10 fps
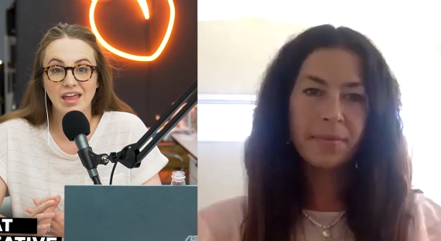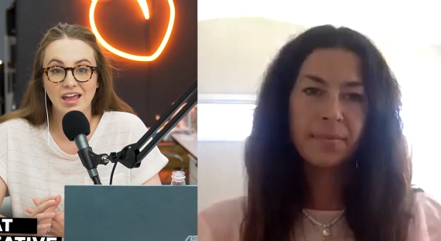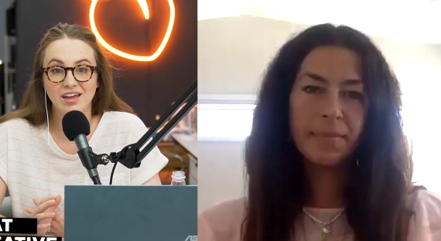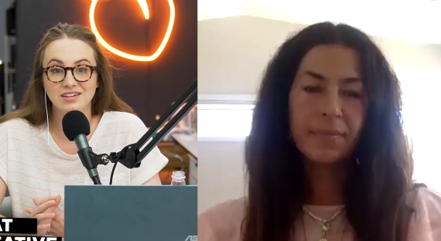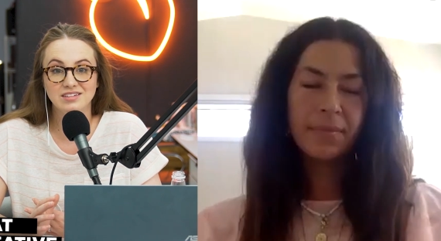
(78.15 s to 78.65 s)

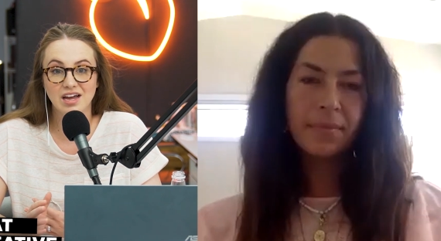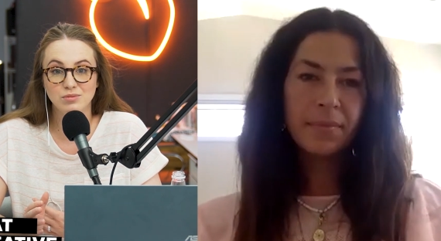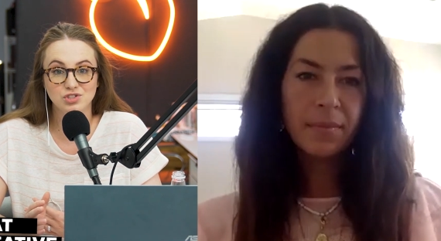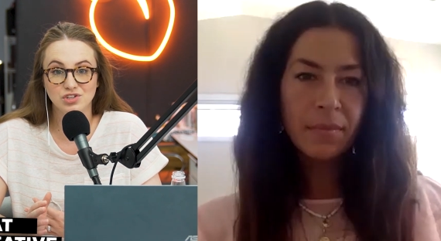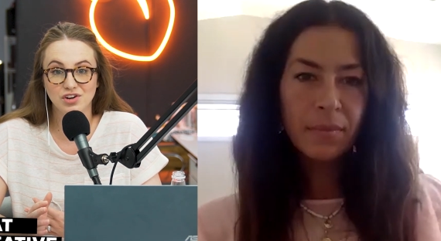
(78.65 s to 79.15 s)
Speaker 1: And
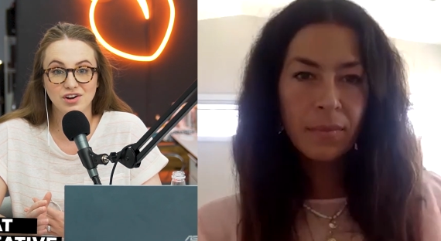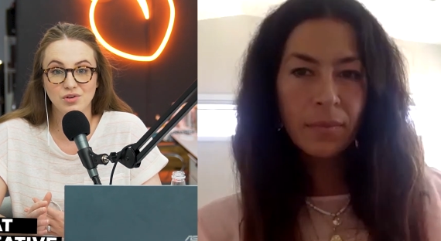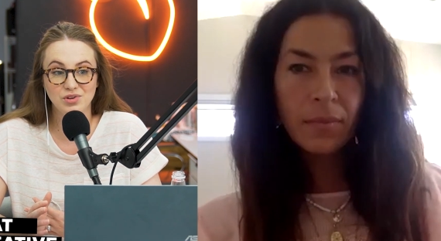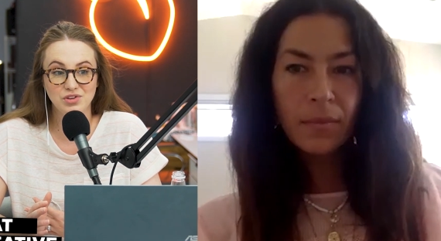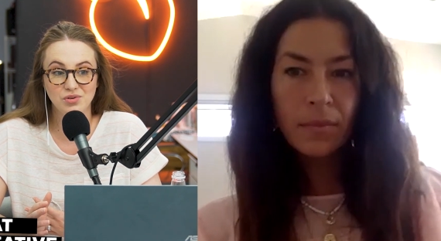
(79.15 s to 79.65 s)
I'm
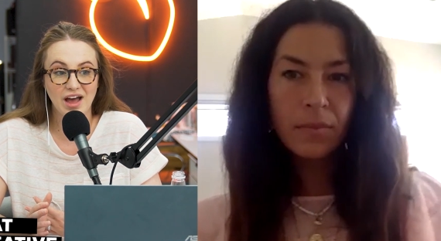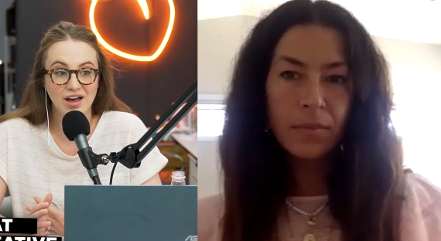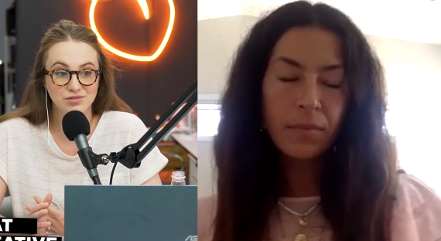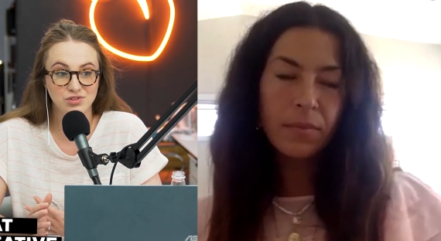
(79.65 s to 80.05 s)
sure when you have